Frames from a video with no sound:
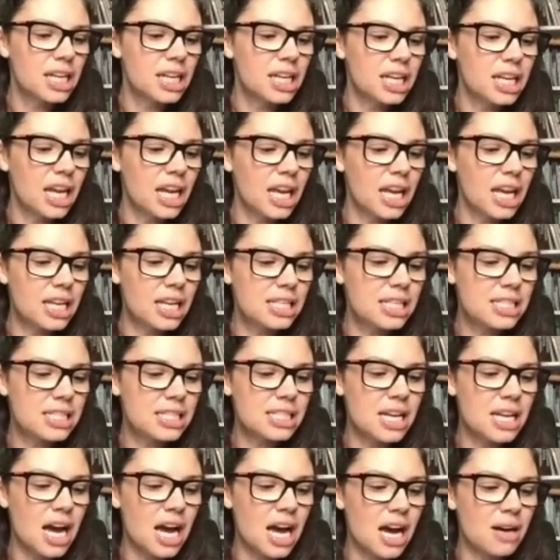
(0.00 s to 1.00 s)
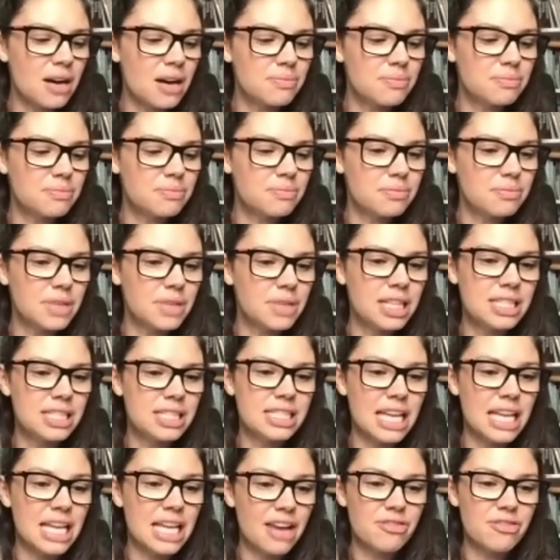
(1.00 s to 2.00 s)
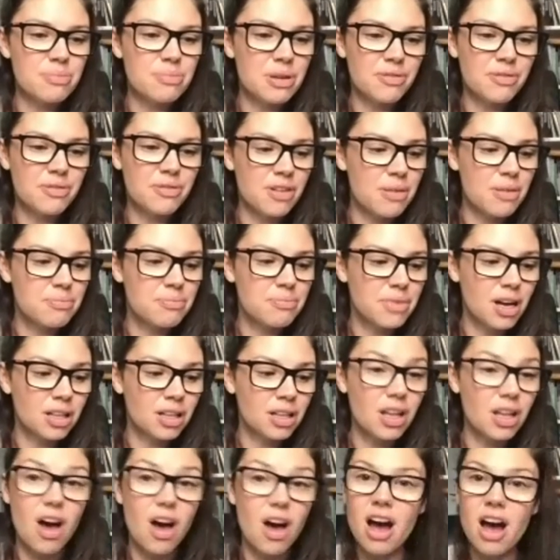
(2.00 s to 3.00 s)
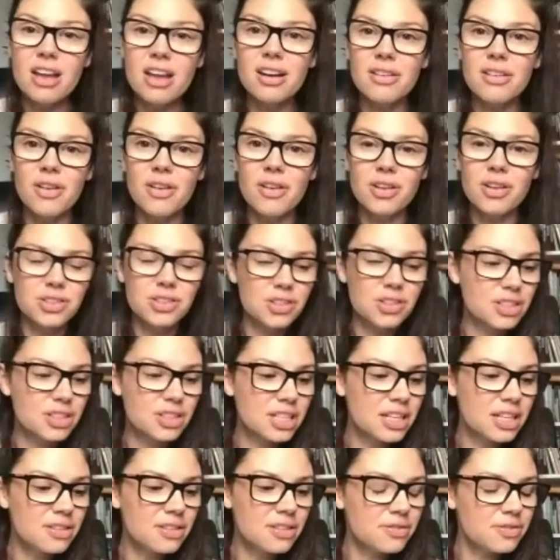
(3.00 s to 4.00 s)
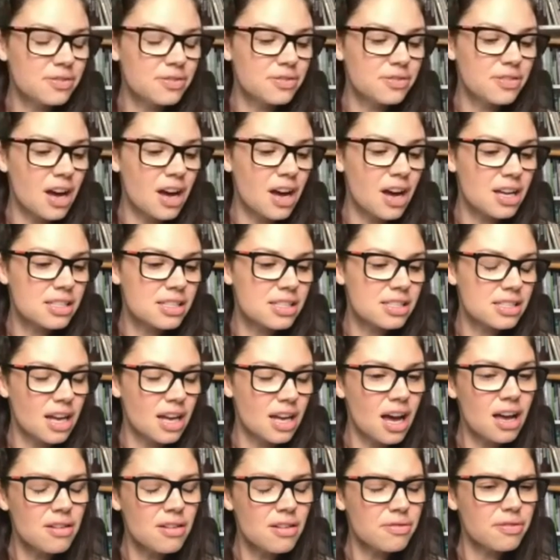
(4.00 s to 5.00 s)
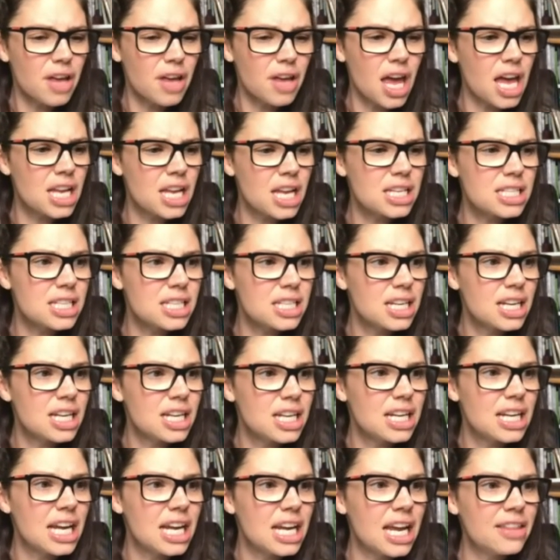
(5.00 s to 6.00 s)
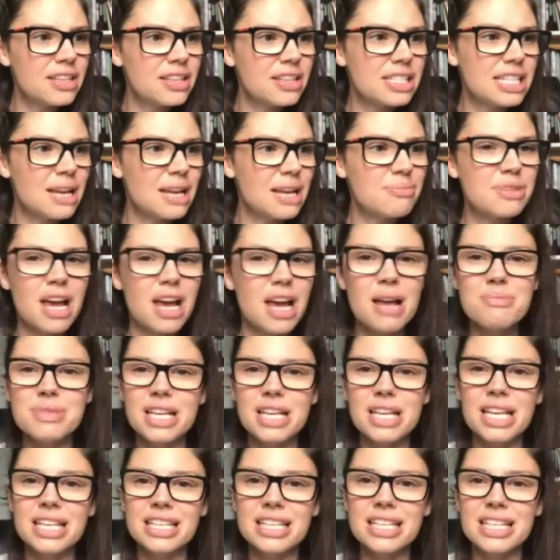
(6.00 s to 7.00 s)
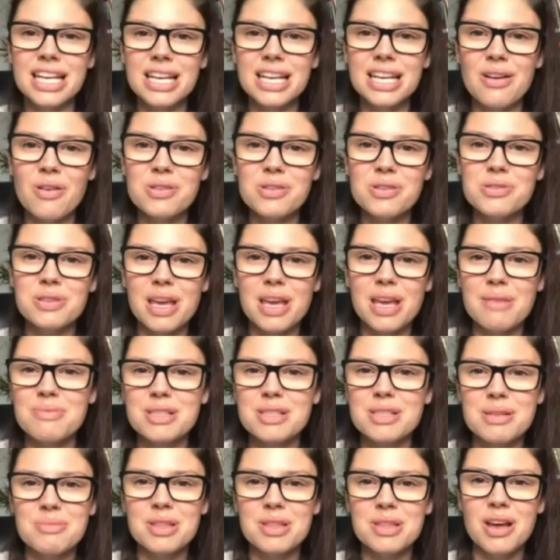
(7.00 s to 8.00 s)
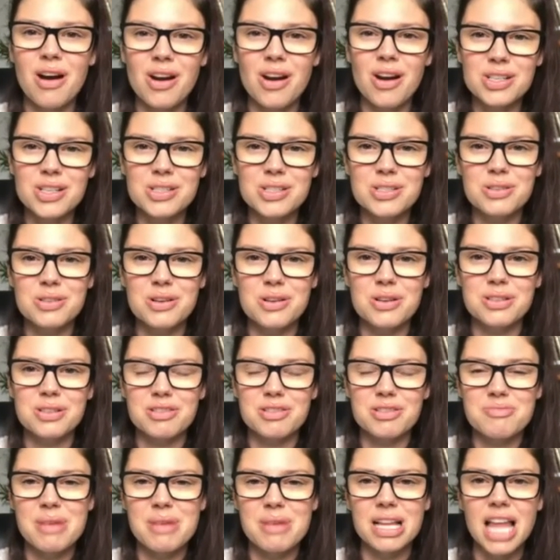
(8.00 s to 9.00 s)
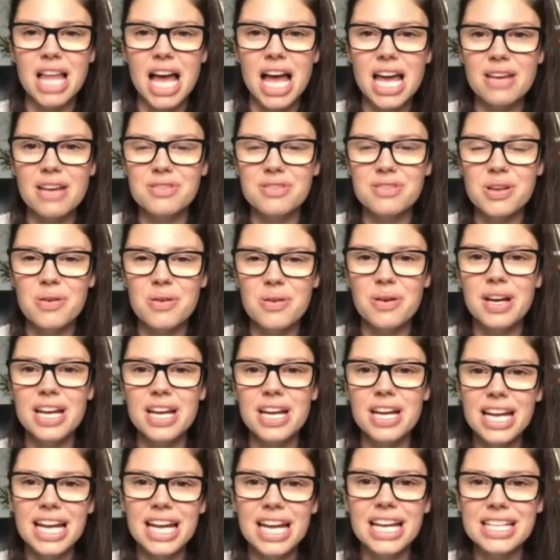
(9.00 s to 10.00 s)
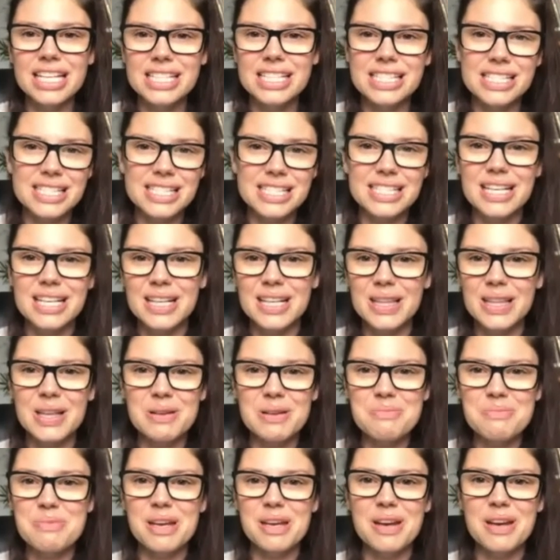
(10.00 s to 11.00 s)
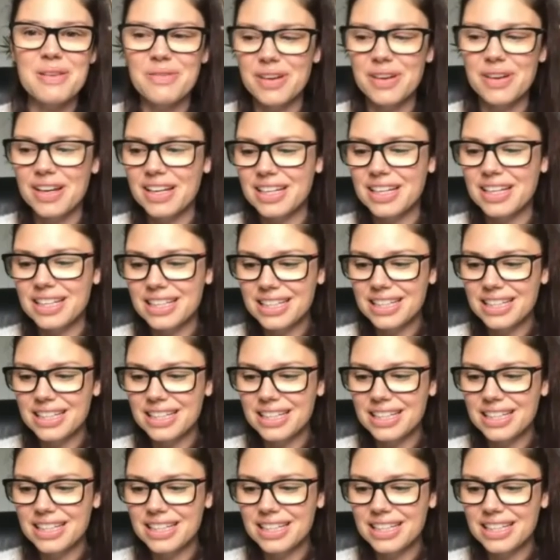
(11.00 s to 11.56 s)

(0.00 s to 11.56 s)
it saved me from a lot of alternative, stuff. And in the same times, it also gave me some of the hardest struggles of my life. So it's a little bit of a